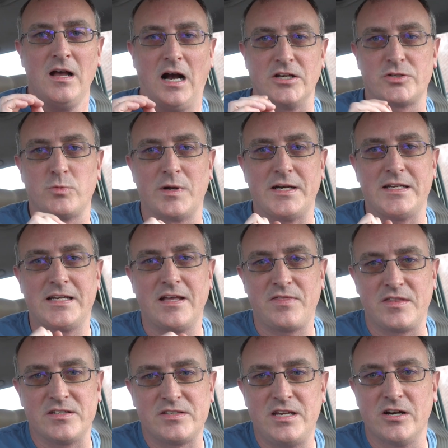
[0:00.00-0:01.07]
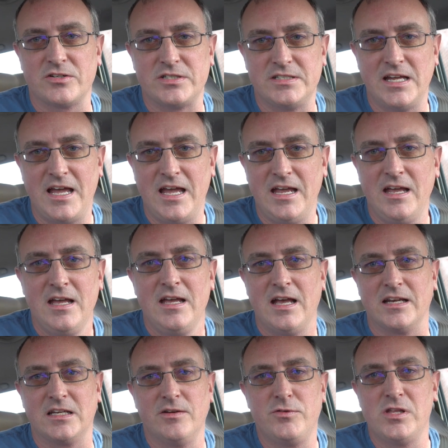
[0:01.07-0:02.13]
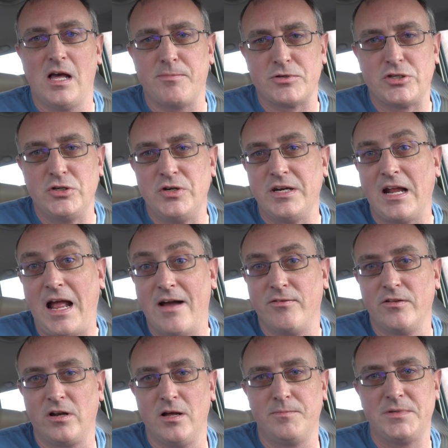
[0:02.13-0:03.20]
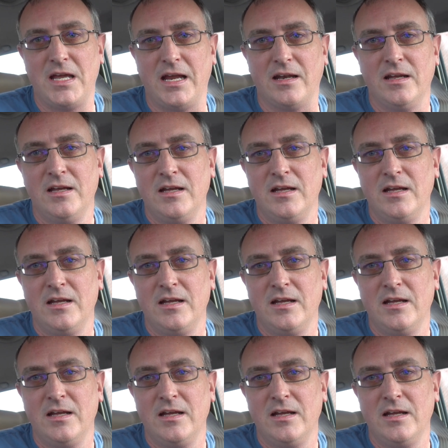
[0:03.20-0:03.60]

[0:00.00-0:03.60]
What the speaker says: I just wanted to get this here today and give you the opportunity to have a little update